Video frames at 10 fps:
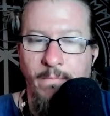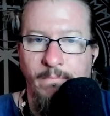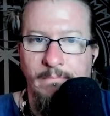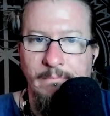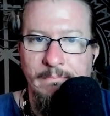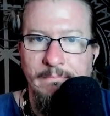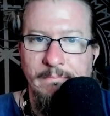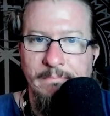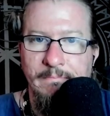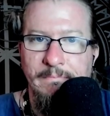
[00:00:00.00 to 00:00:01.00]
But, but
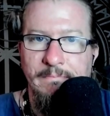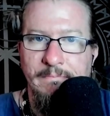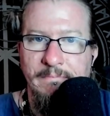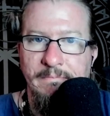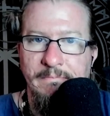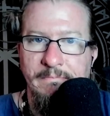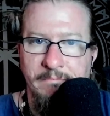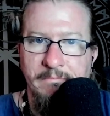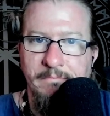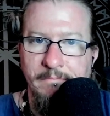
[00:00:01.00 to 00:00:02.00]
this,
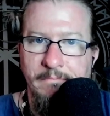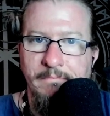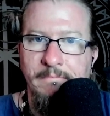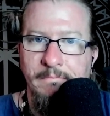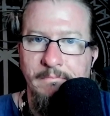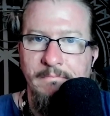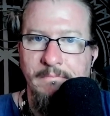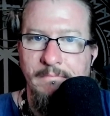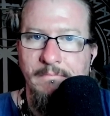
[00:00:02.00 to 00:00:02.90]
and so I'll